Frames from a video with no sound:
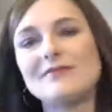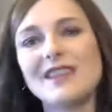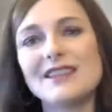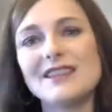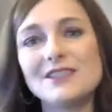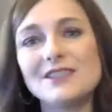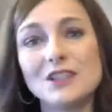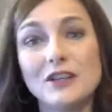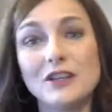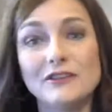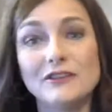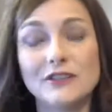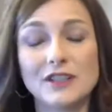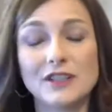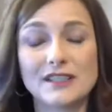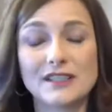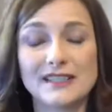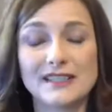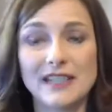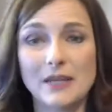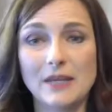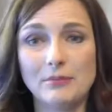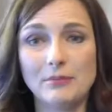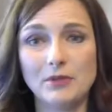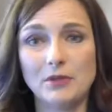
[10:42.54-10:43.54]
So, for
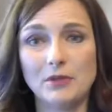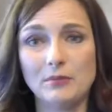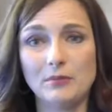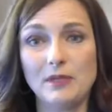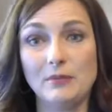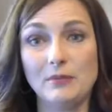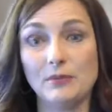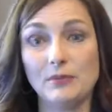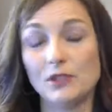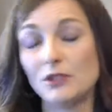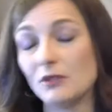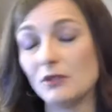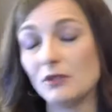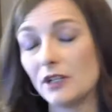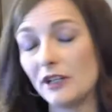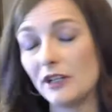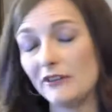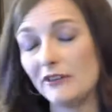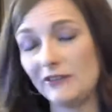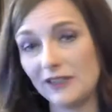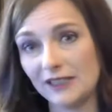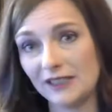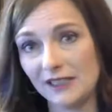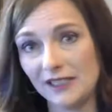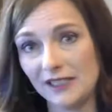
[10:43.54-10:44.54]
example, people who are
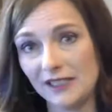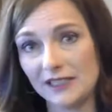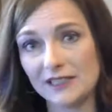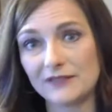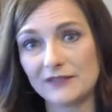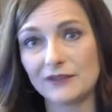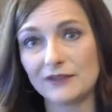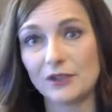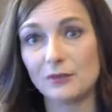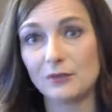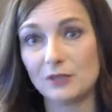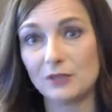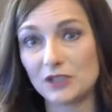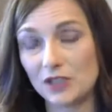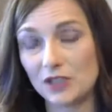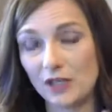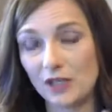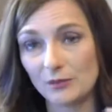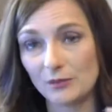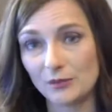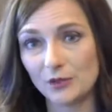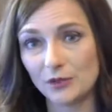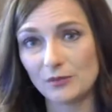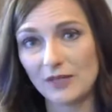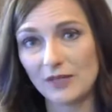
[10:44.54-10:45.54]
affiliates for
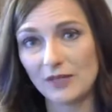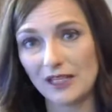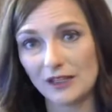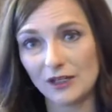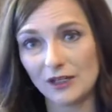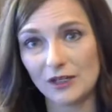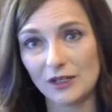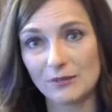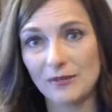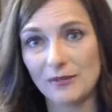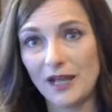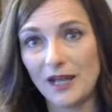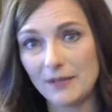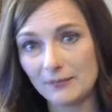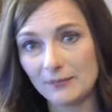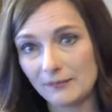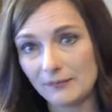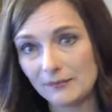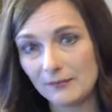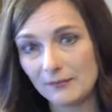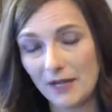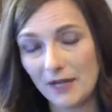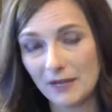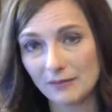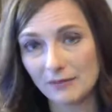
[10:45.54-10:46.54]
Michelle Brubaker and
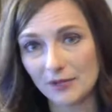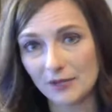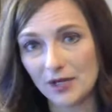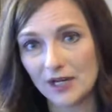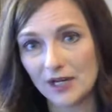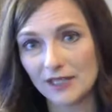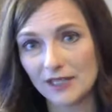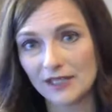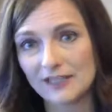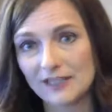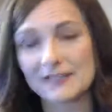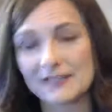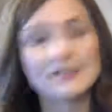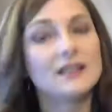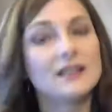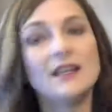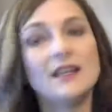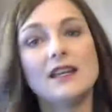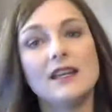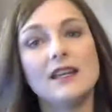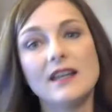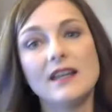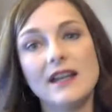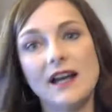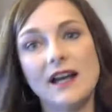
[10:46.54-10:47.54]
my products,
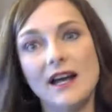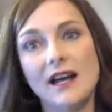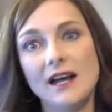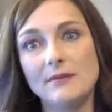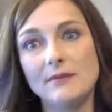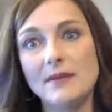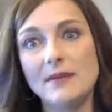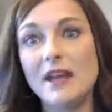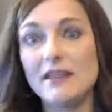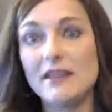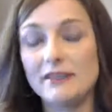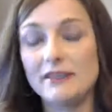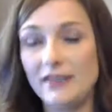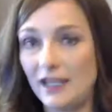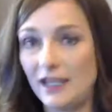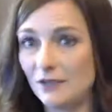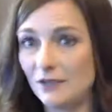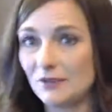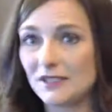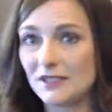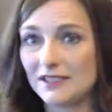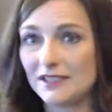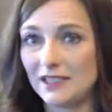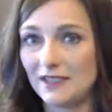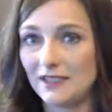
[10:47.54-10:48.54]
they
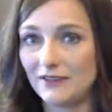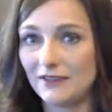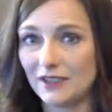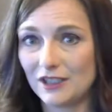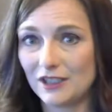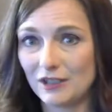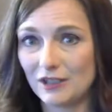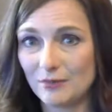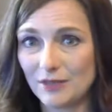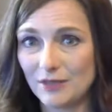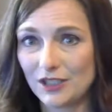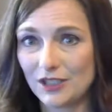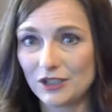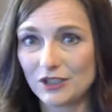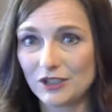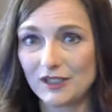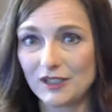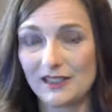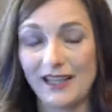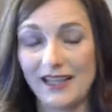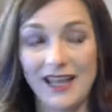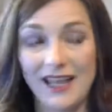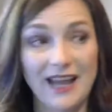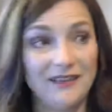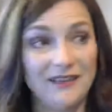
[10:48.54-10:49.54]
receive a
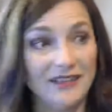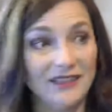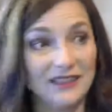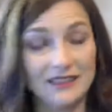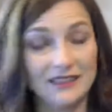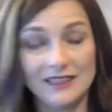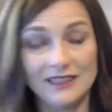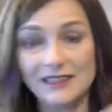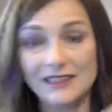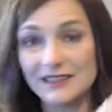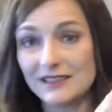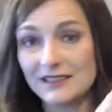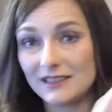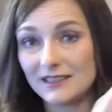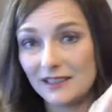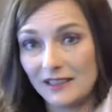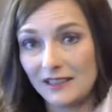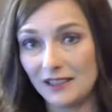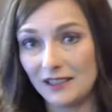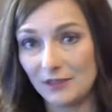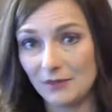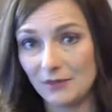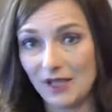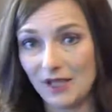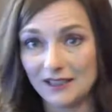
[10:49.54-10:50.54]
commission. They have a list, an
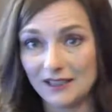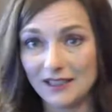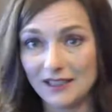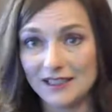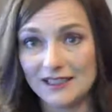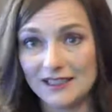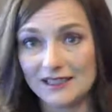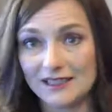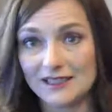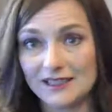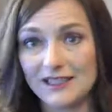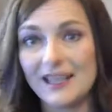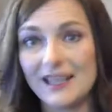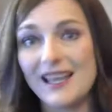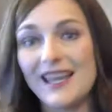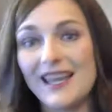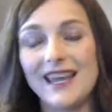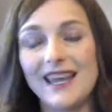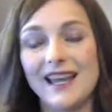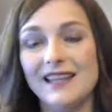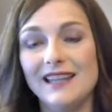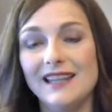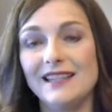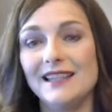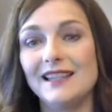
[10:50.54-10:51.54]
email list,
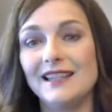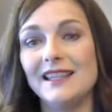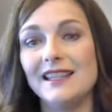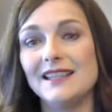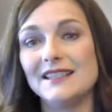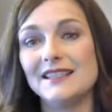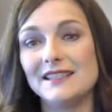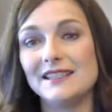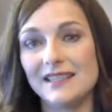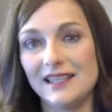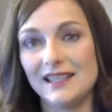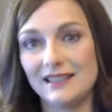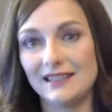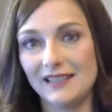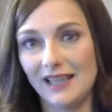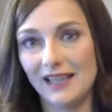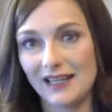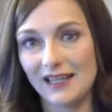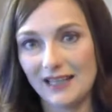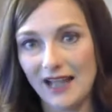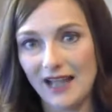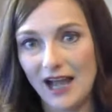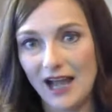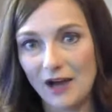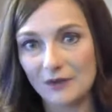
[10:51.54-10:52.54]
and then they send
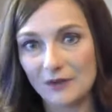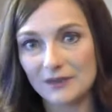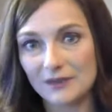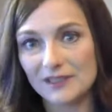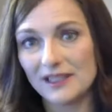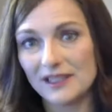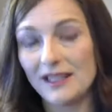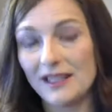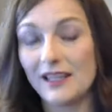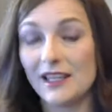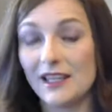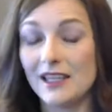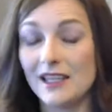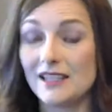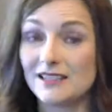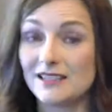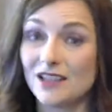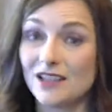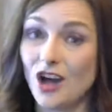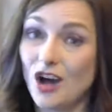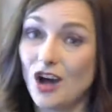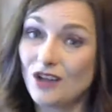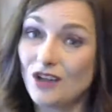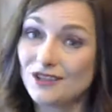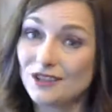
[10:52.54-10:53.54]
that out. It
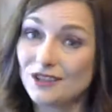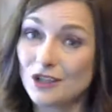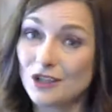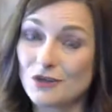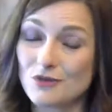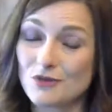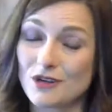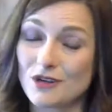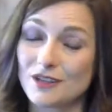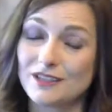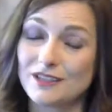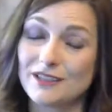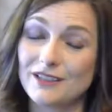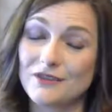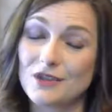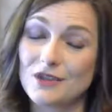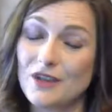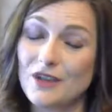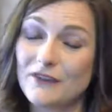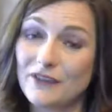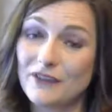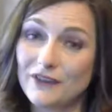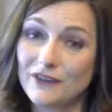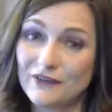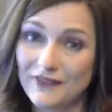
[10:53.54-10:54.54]
also works if you
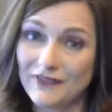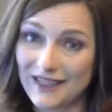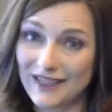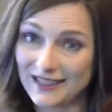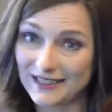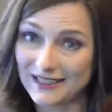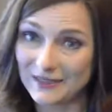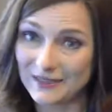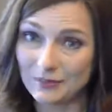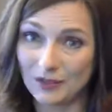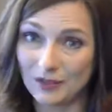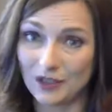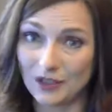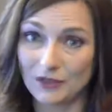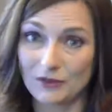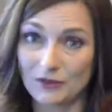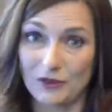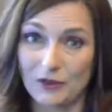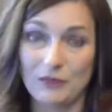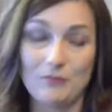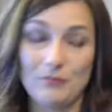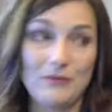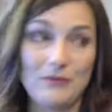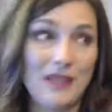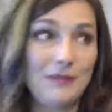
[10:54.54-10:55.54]
have a Facebook
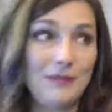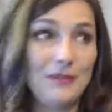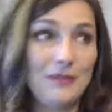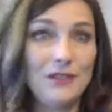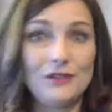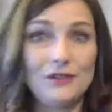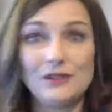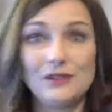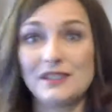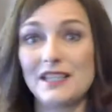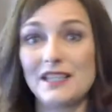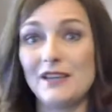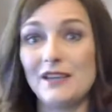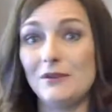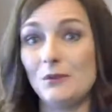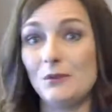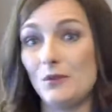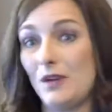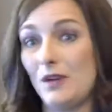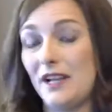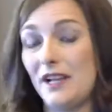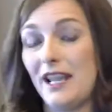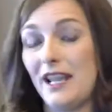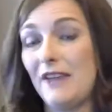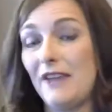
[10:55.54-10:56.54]
group. Maybe you just
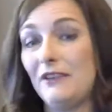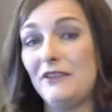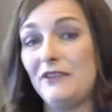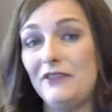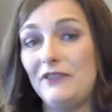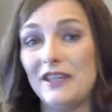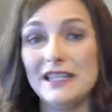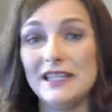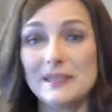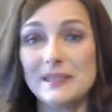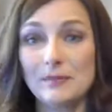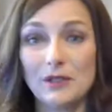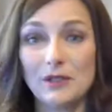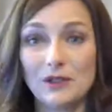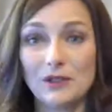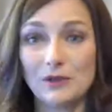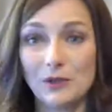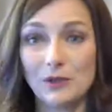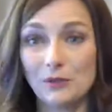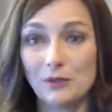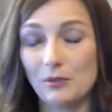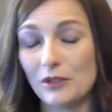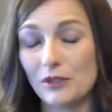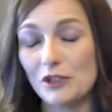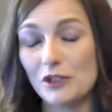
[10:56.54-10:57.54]
want to have a Facebook
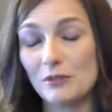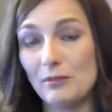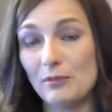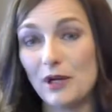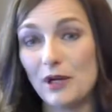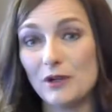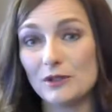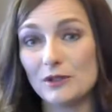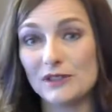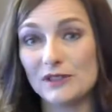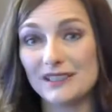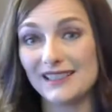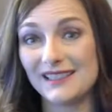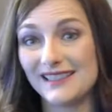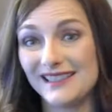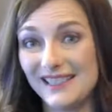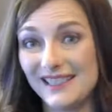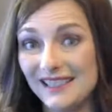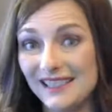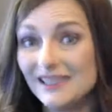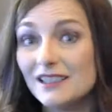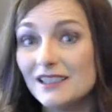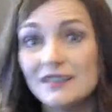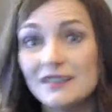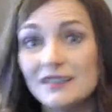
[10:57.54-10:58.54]
group where you post
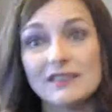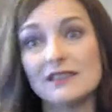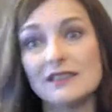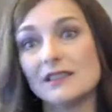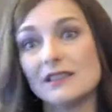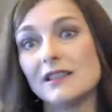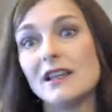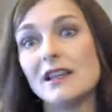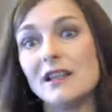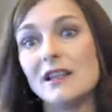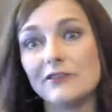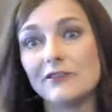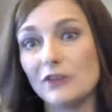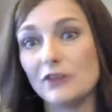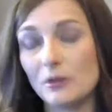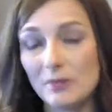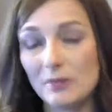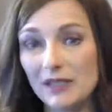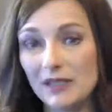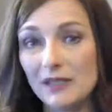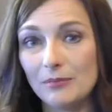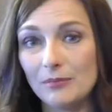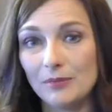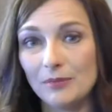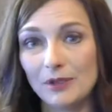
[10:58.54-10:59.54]
deals for
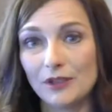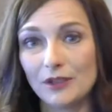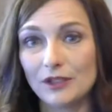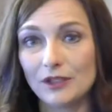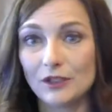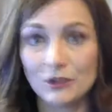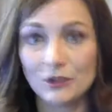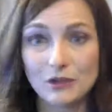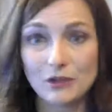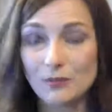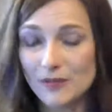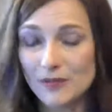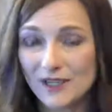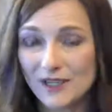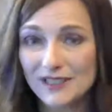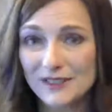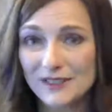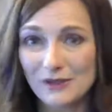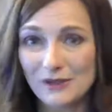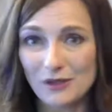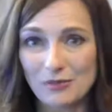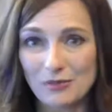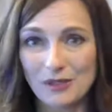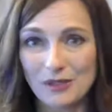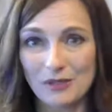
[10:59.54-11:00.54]
people and
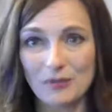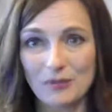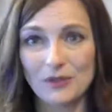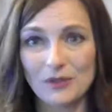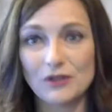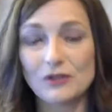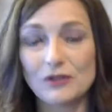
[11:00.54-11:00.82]
coupons for people.